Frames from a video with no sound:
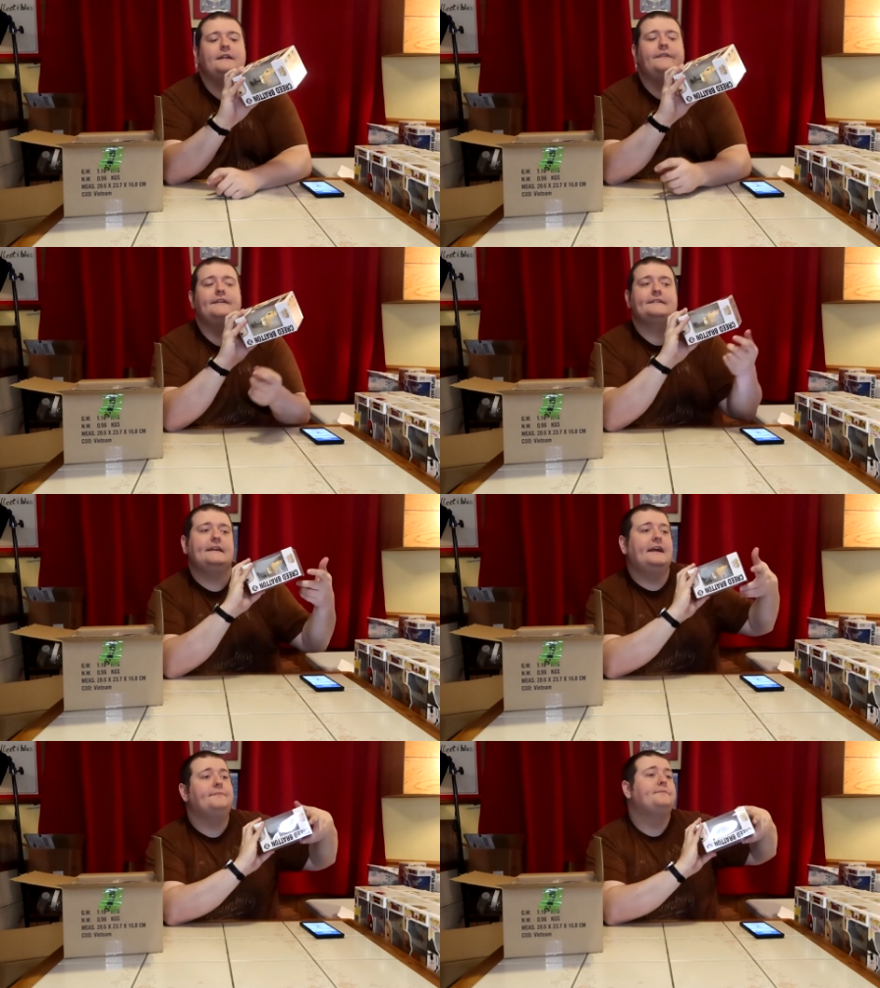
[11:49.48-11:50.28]
on this
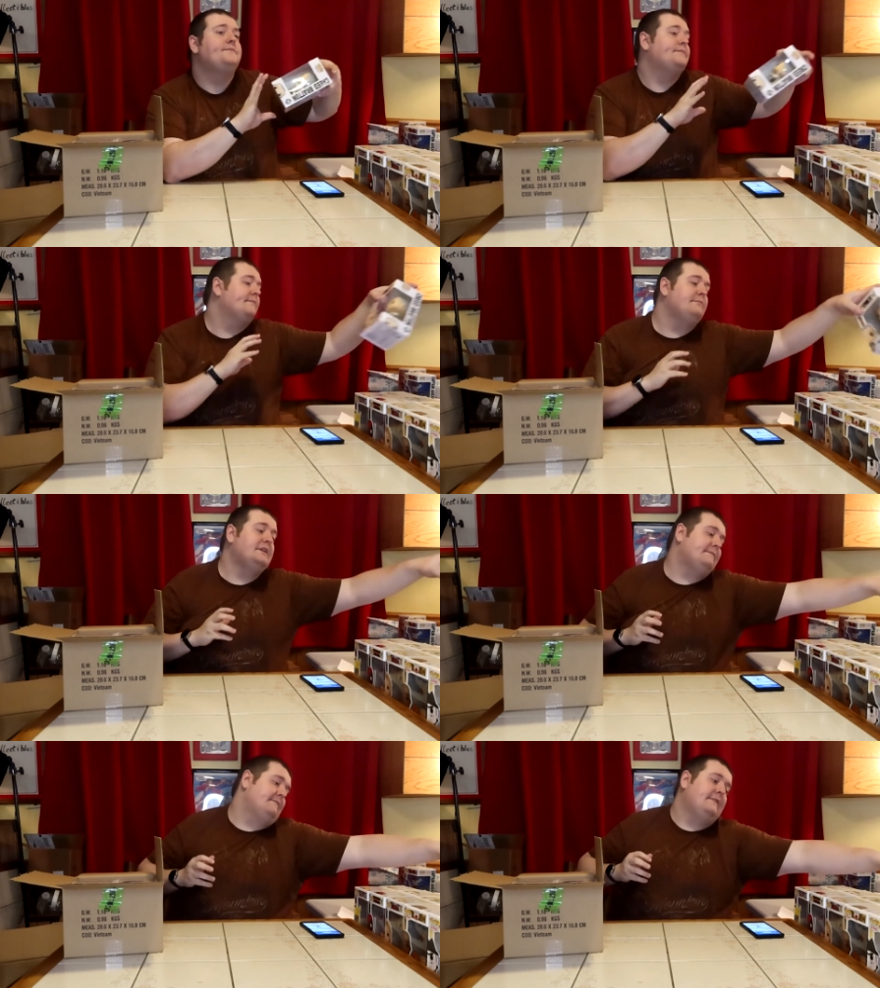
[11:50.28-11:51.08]
guy.
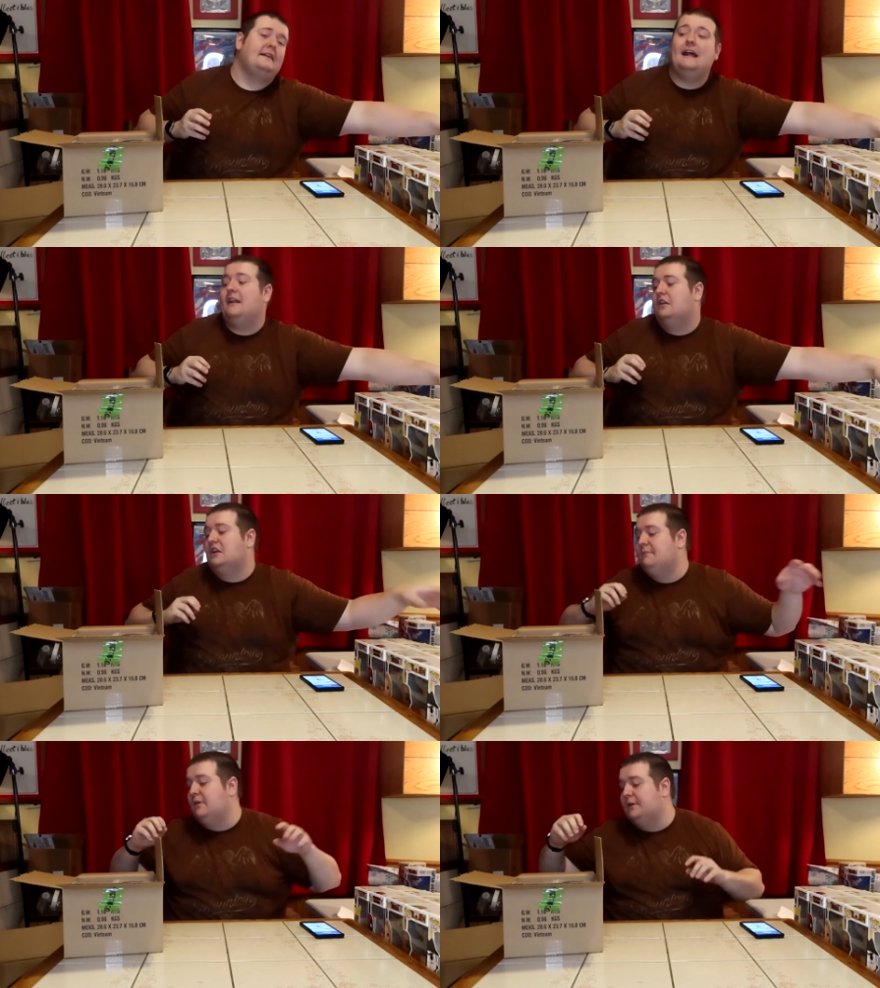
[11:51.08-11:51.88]
But they're not all
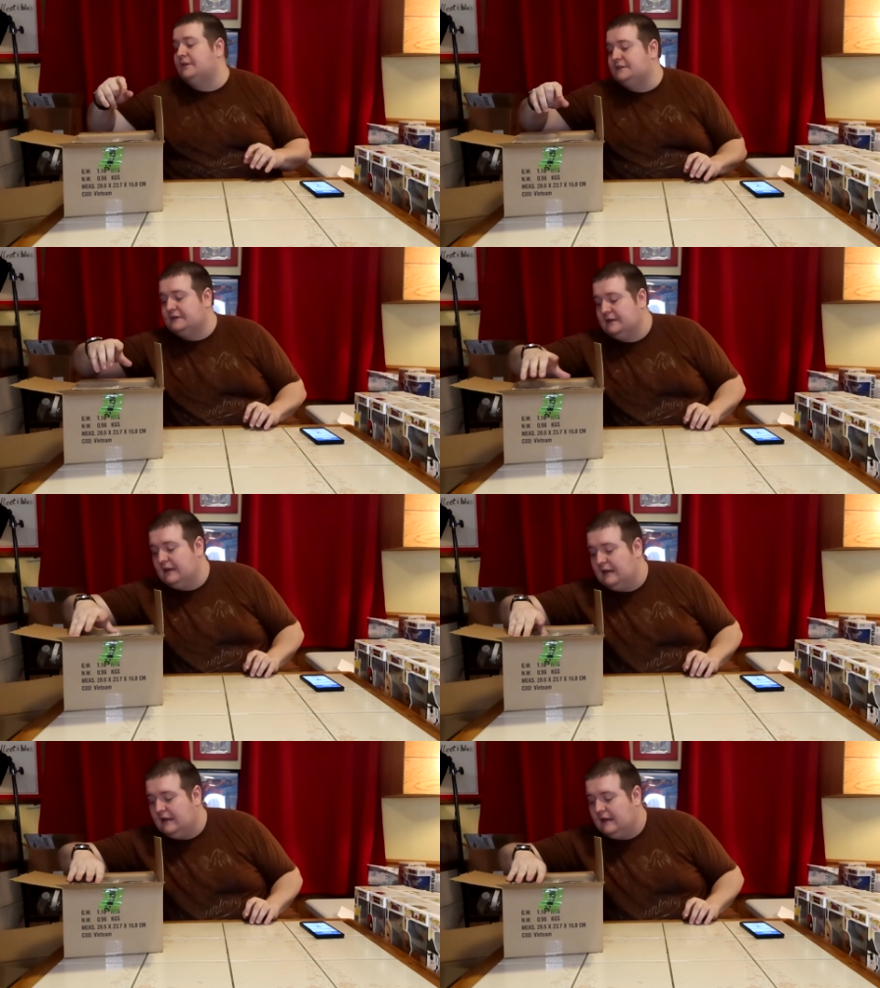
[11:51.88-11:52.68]
going to be winners.
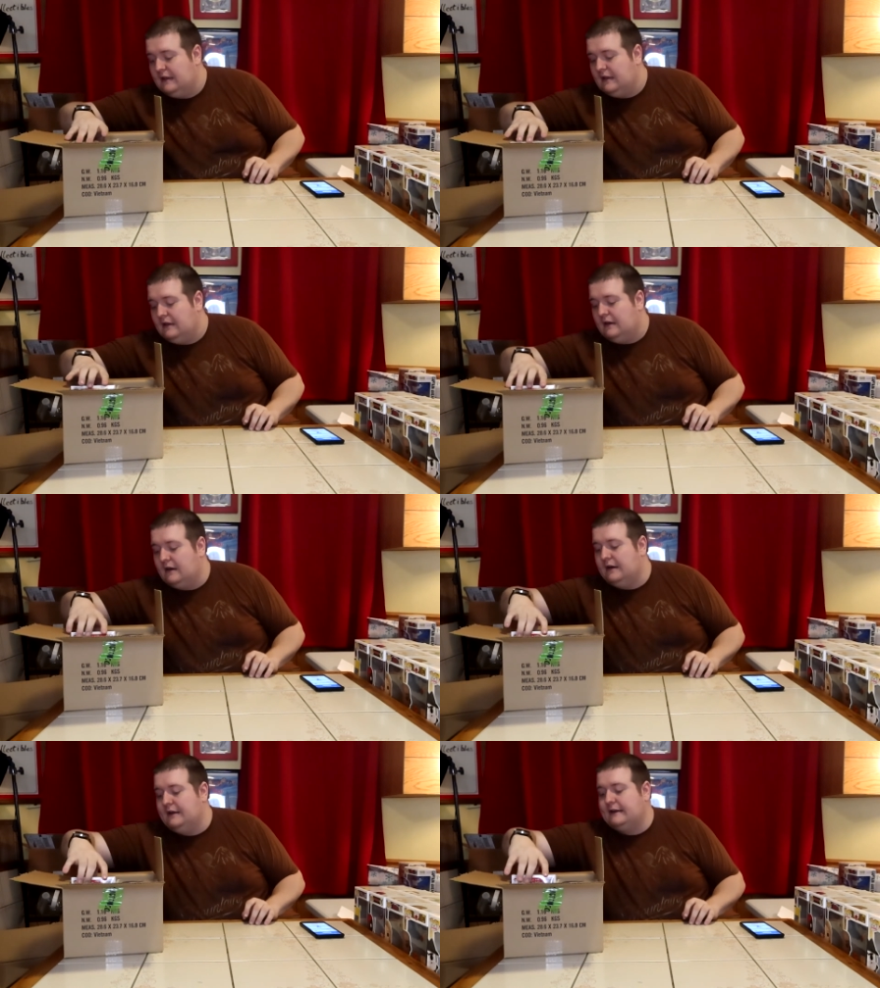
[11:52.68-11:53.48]

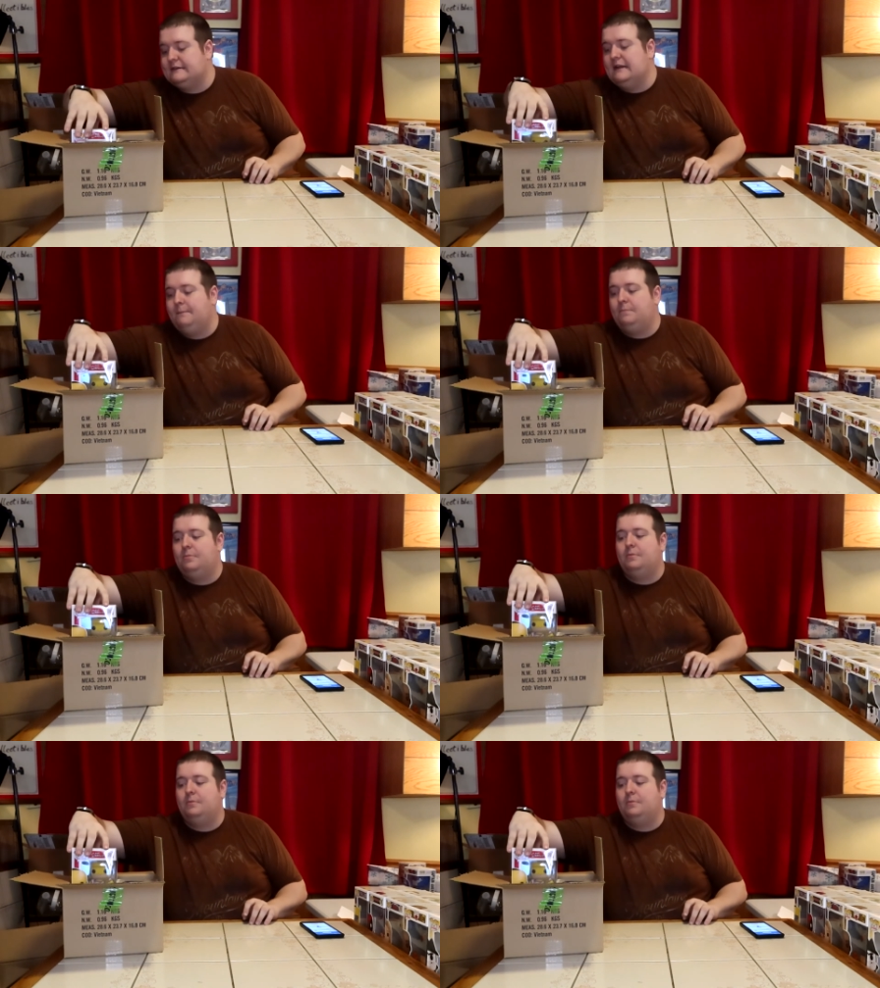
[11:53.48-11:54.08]
All right, next up,